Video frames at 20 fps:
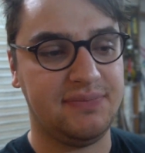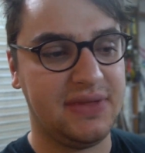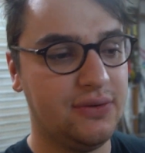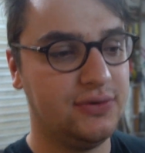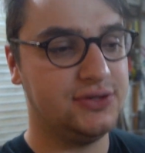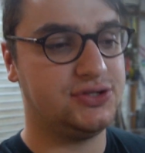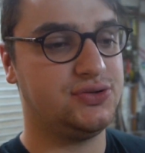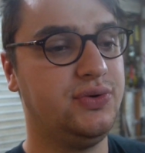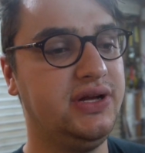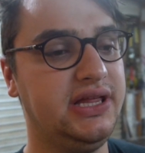It
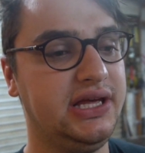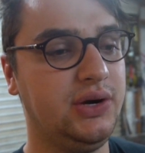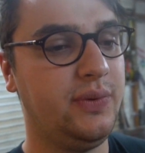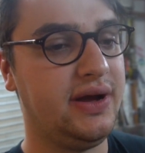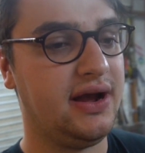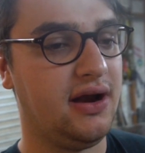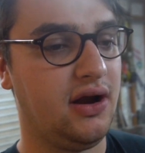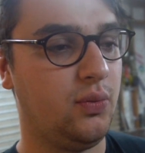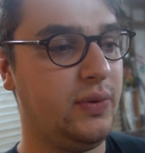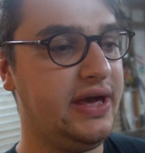was really
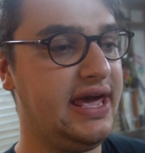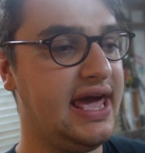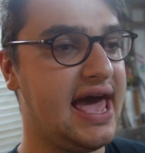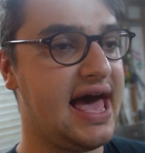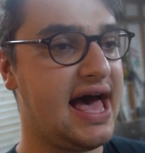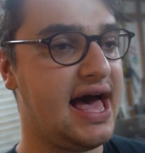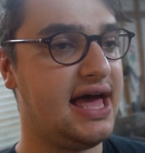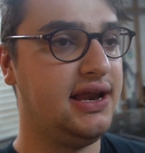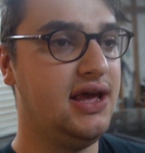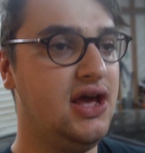weird. We
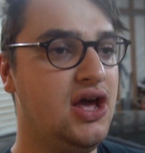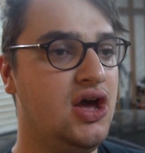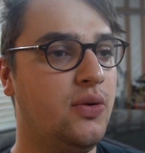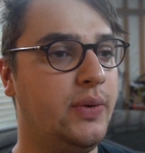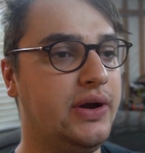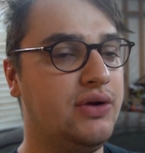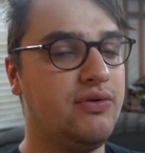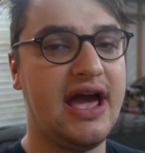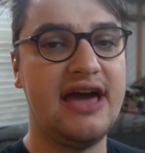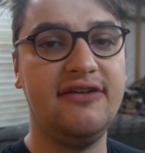ran
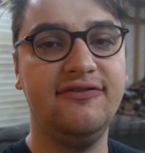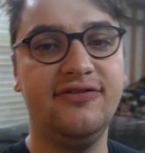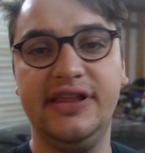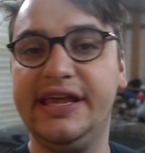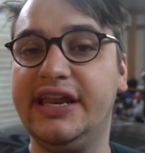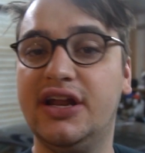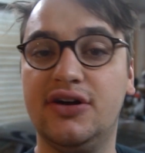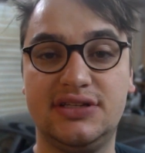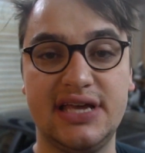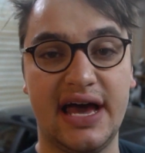
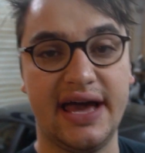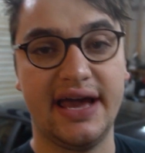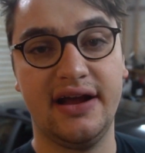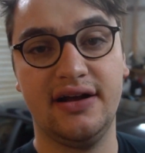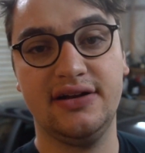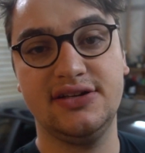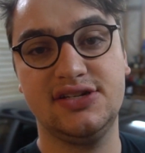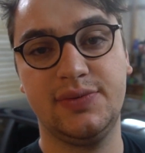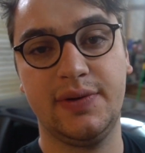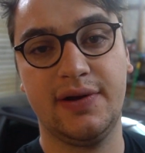Velino
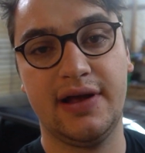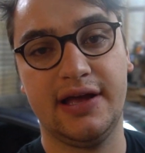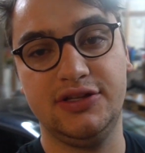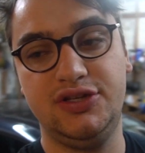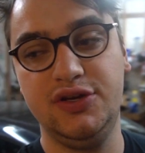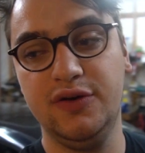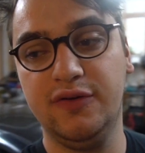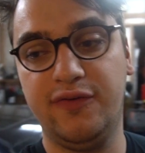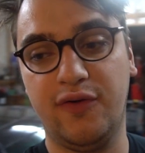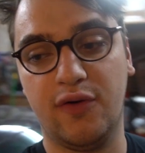tires. We ran
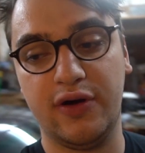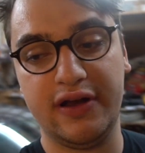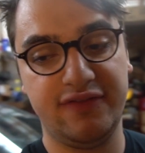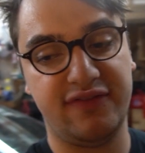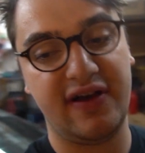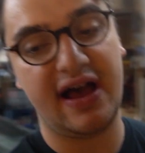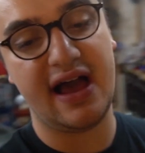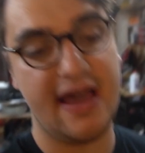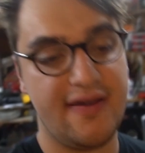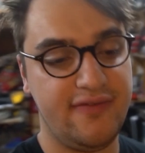
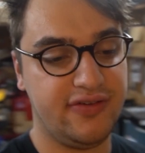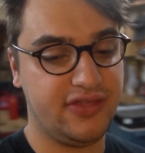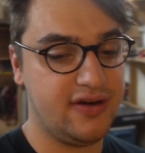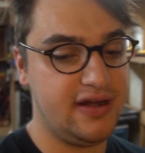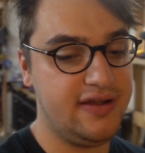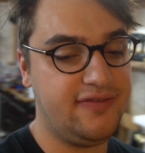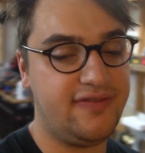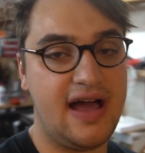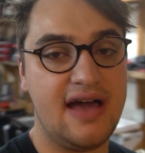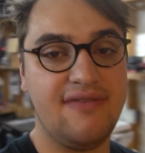245,
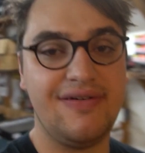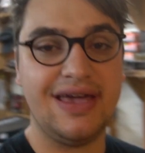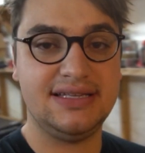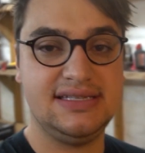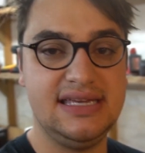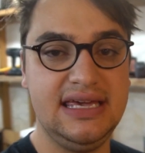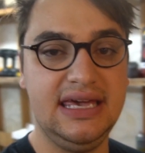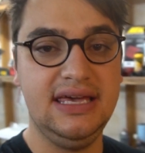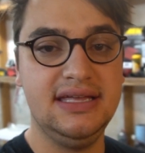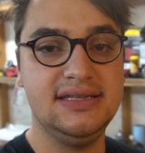35
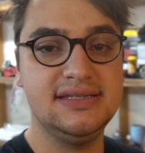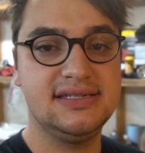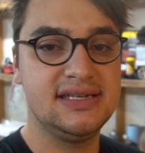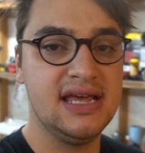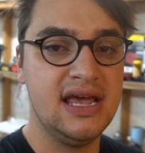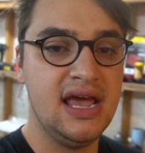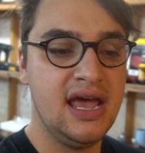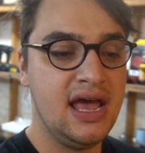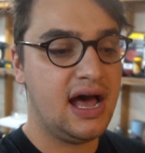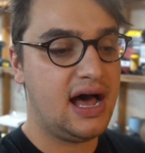
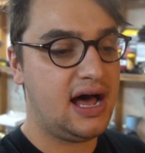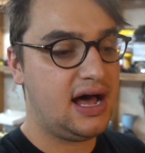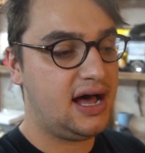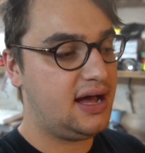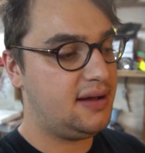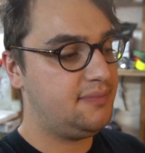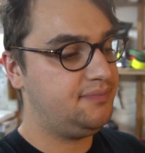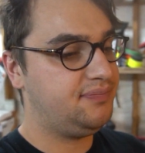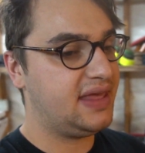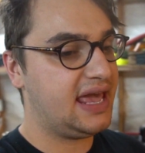
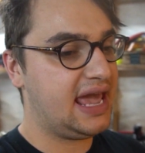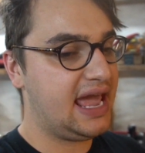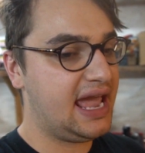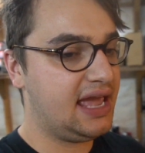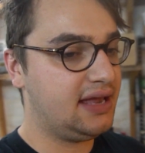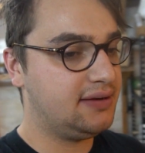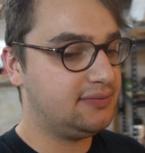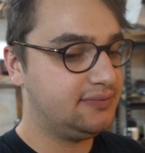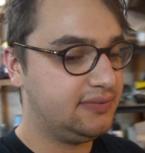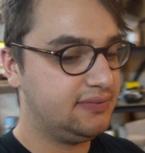18s,
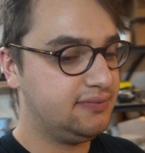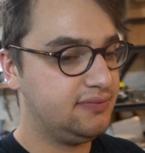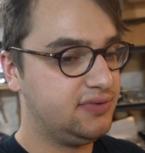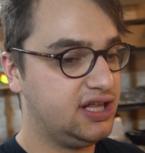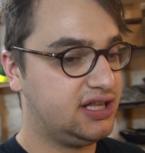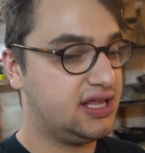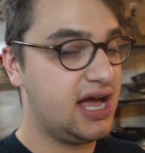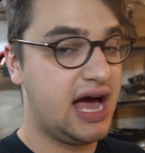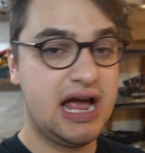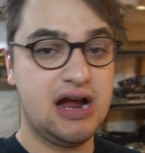and
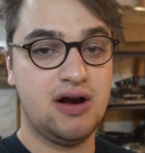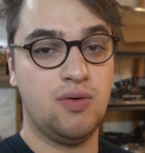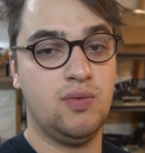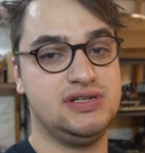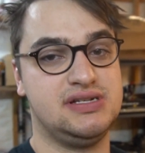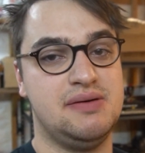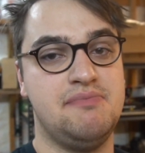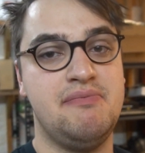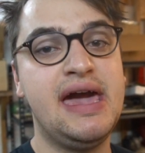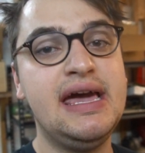the tire
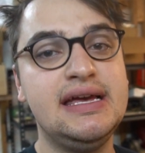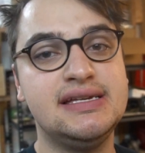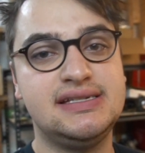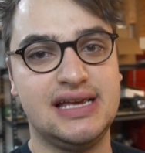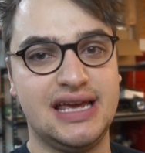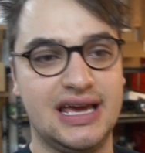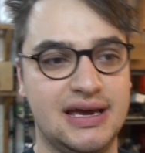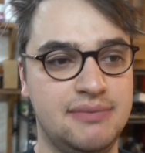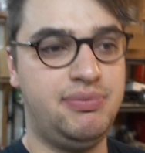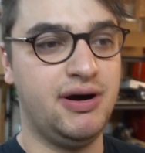was
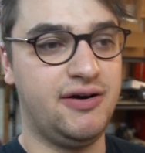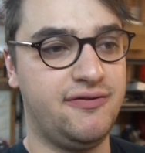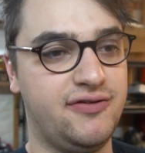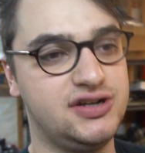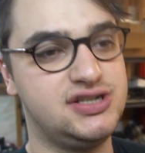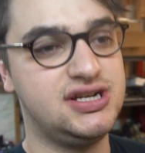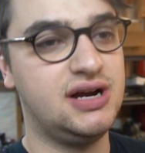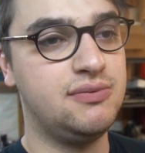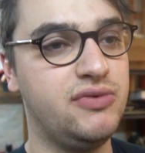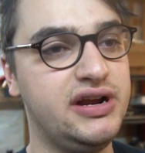amazing, but for
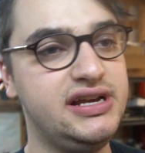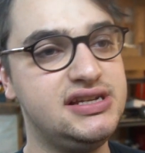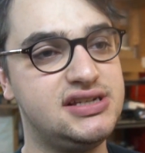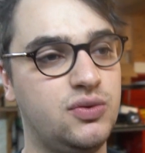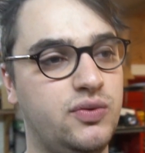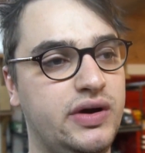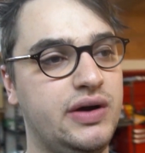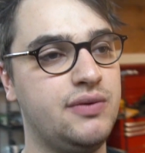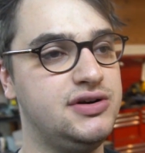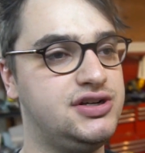some
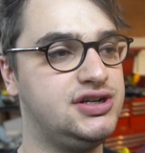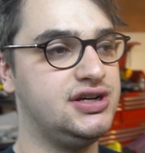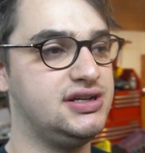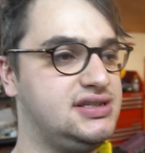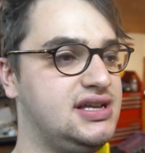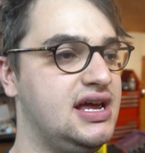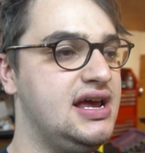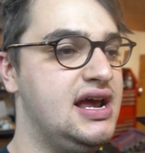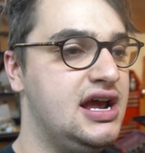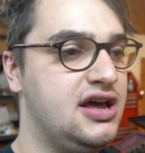reason
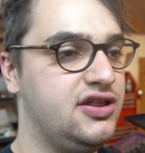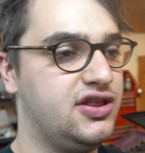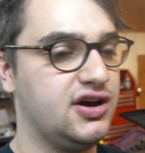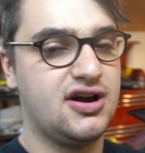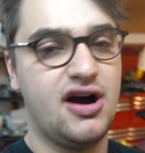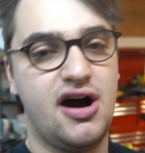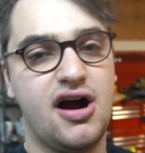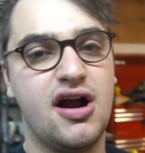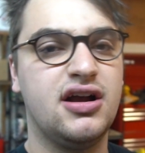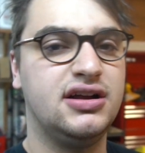the
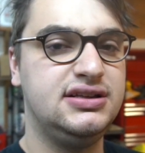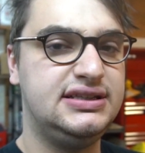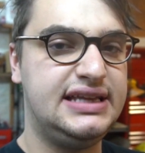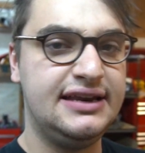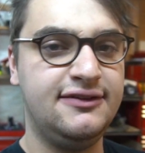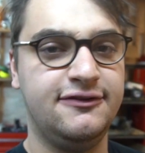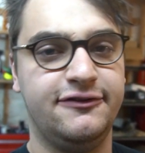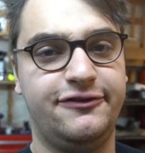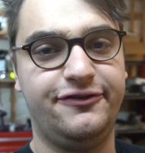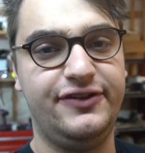car
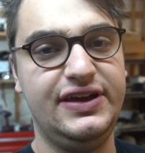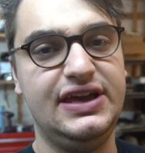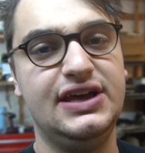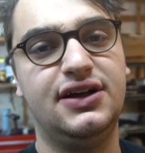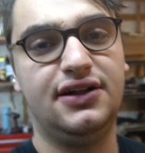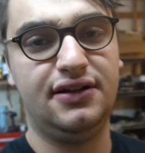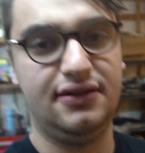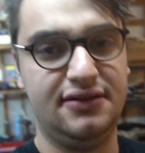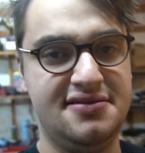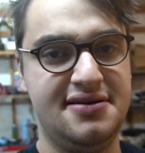didn't
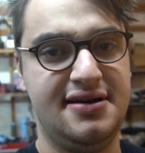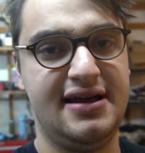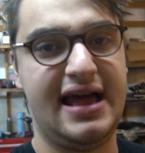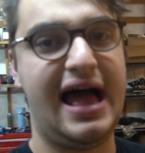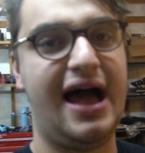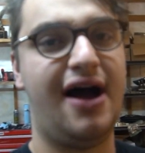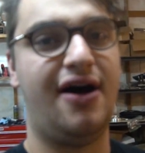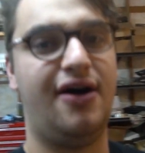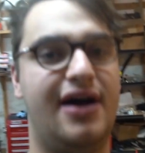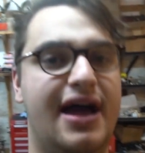feel
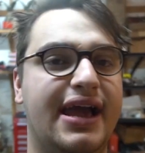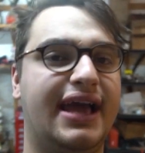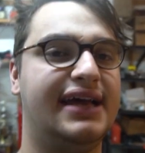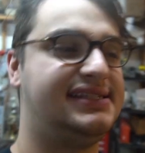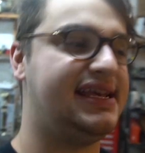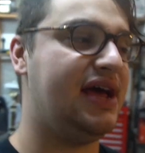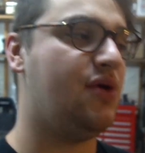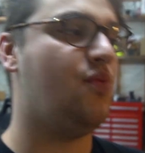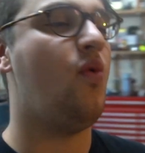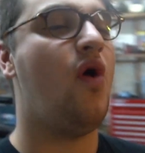how I
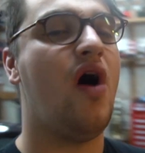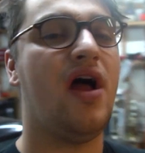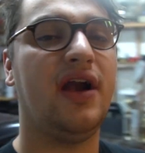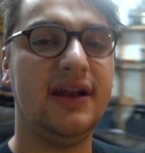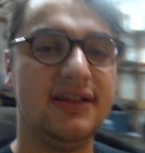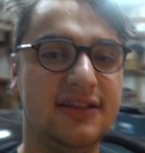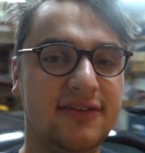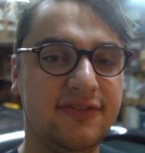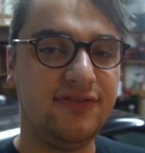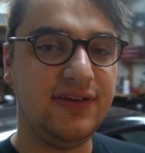guess I wanted
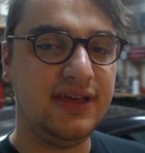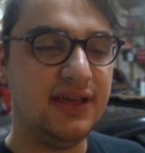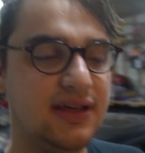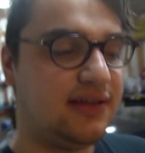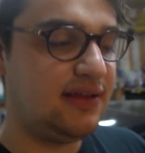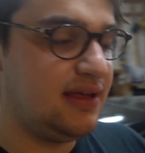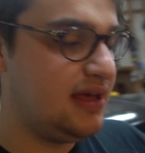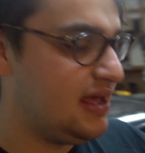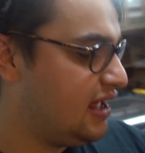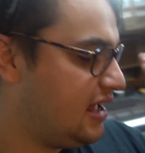it to
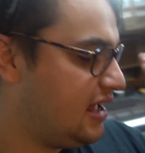feel.